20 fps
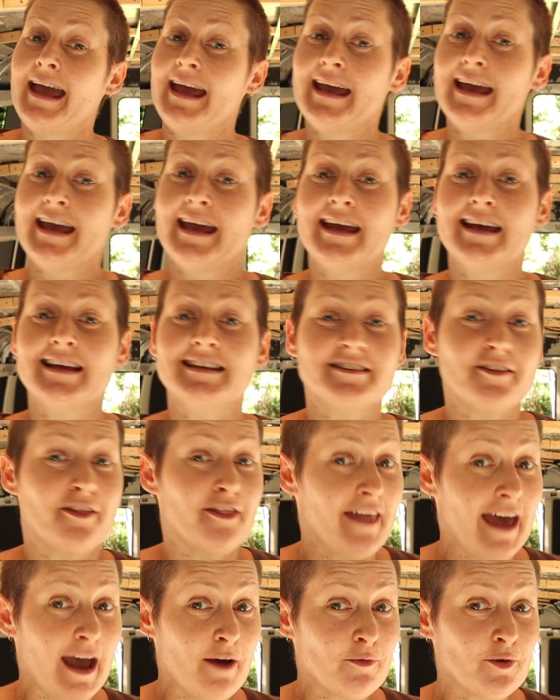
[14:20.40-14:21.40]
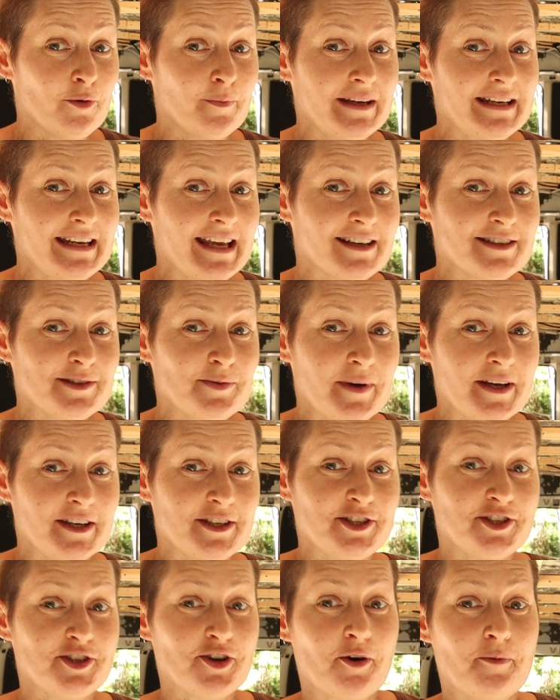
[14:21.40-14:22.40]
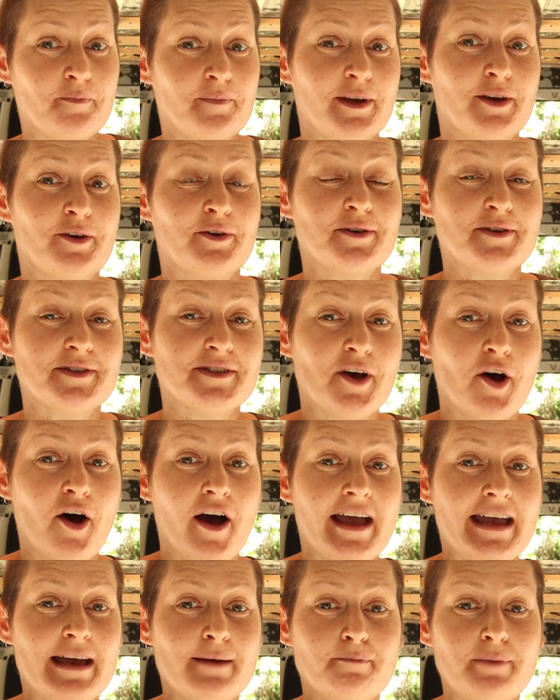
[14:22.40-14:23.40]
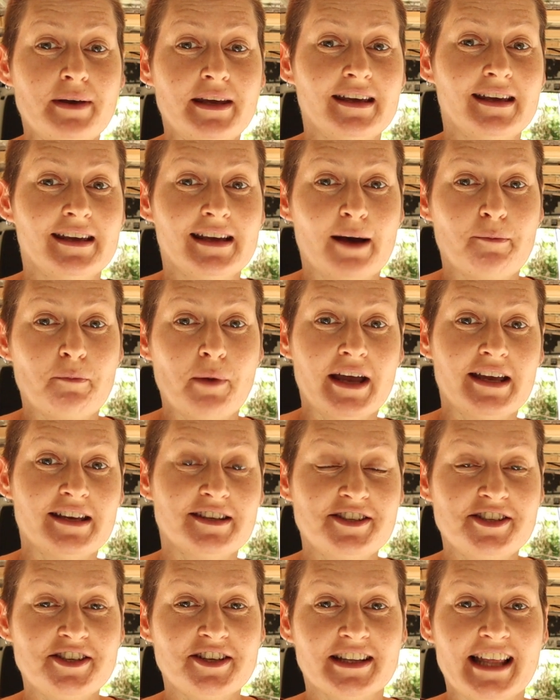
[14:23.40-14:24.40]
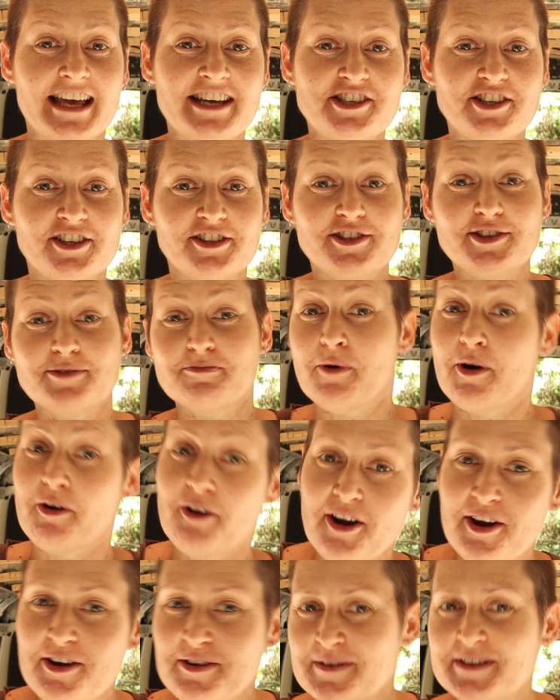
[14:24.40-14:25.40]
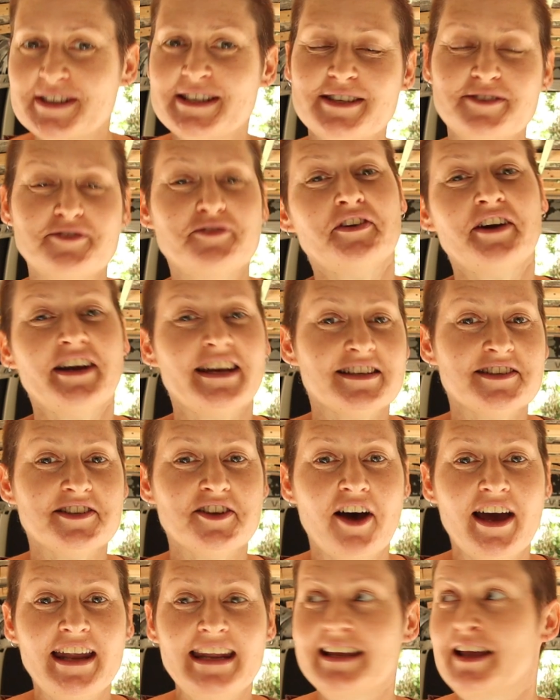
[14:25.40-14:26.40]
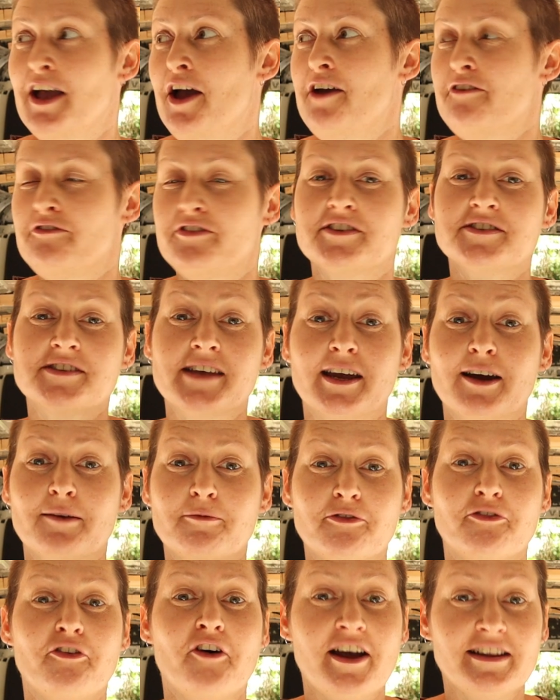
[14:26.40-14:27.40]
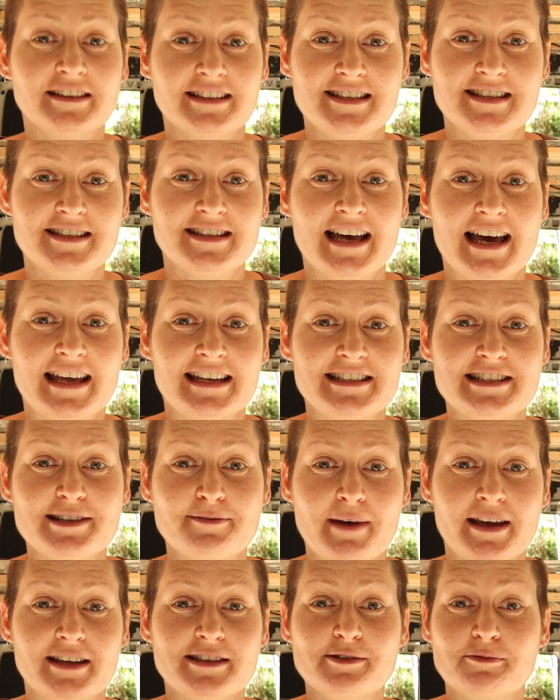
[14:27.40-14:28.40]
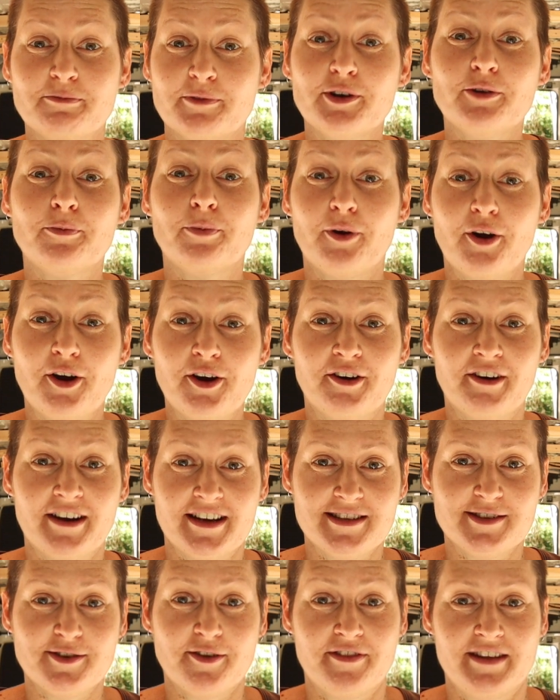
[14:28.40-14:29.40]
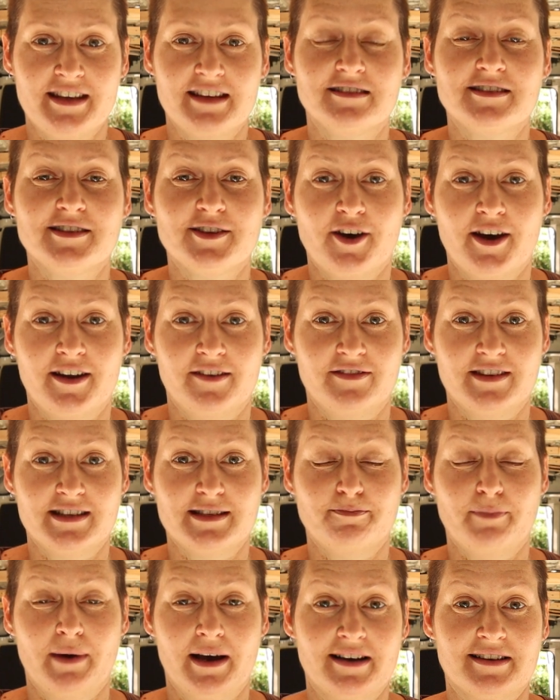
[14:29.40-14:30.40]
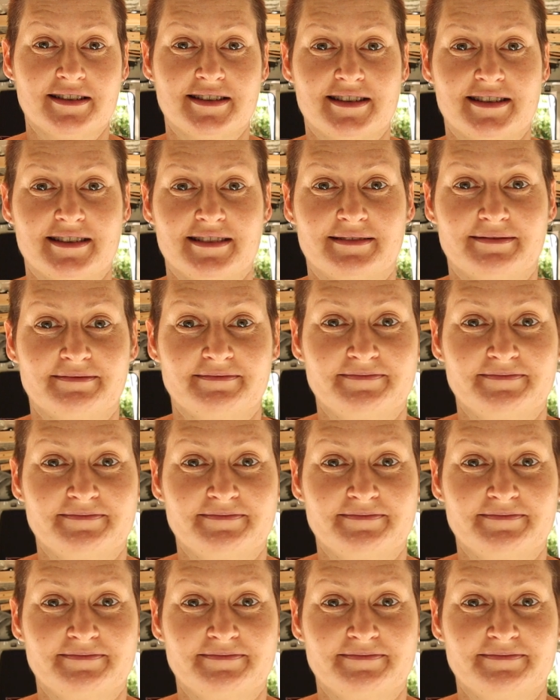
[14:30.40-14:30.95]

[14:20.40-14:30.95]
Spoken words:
and that will be next week's job, because I am picking up my insulation tomorrow, which is very exciting. Feels like I'm finally starting to make some real progress on the inside of this bus.